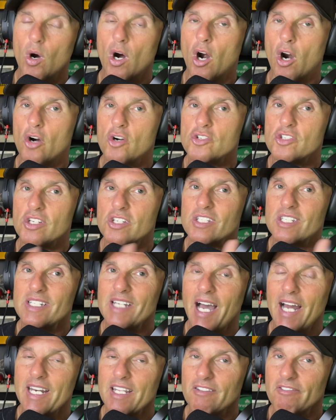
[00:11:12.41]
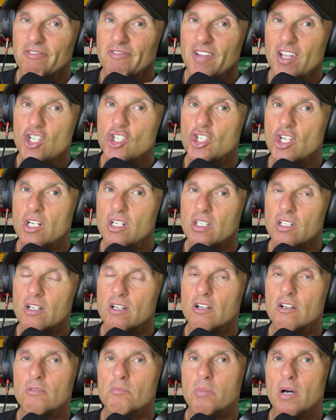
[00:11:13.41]
Ours is not efficient,
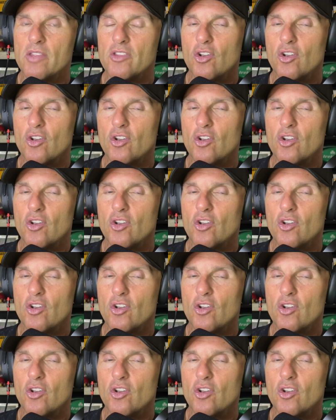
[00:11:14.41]
but in